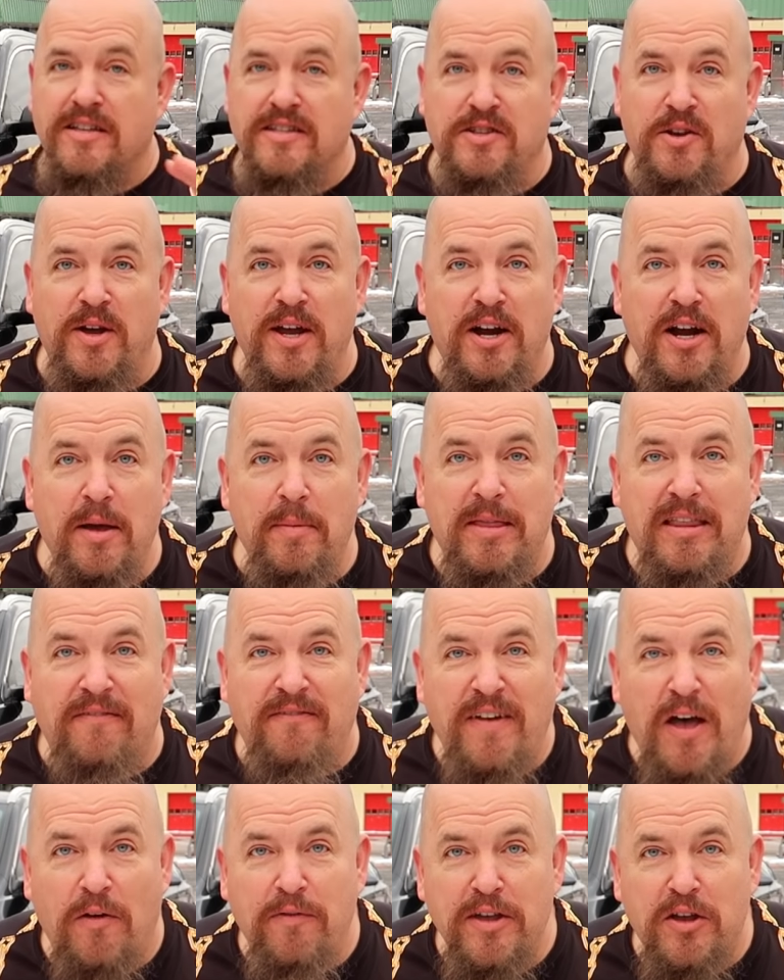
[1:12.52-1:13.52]
So here I am at the
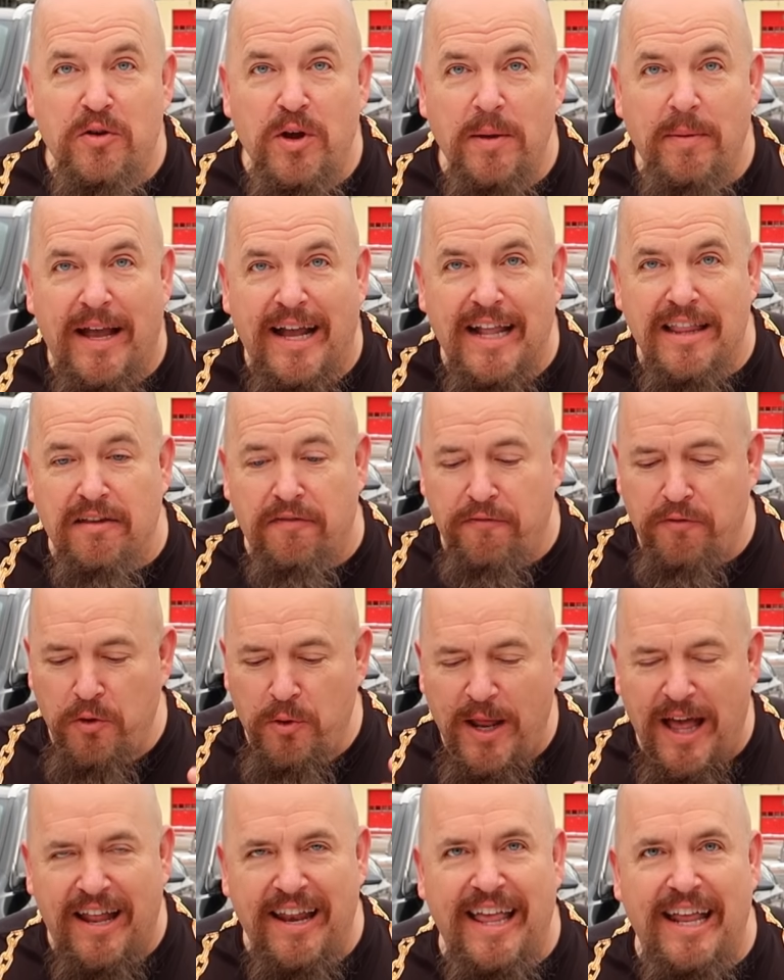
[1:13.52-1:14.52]
Velvet Cream. I got the
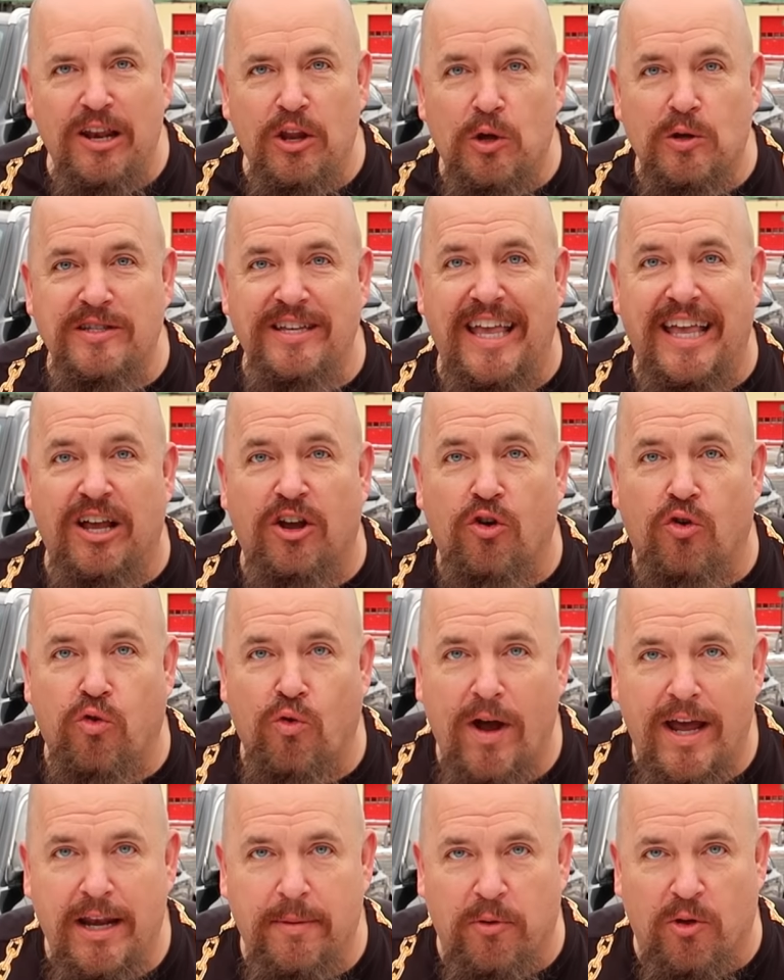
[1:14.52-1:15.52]
food out. It looks
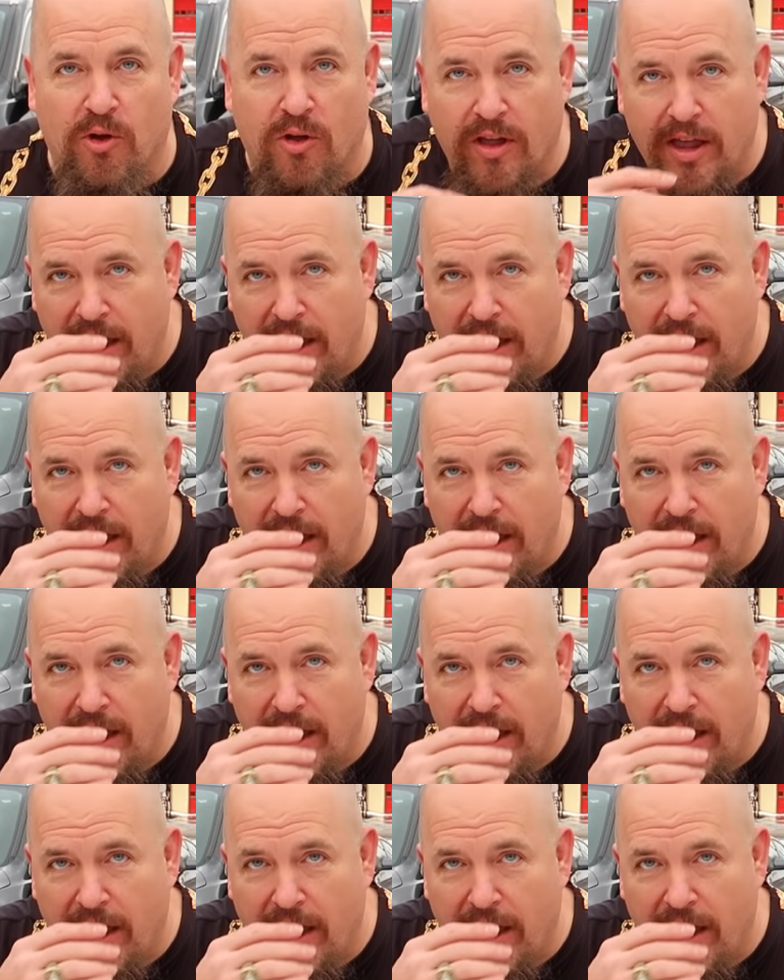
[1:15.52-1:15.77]
incredible.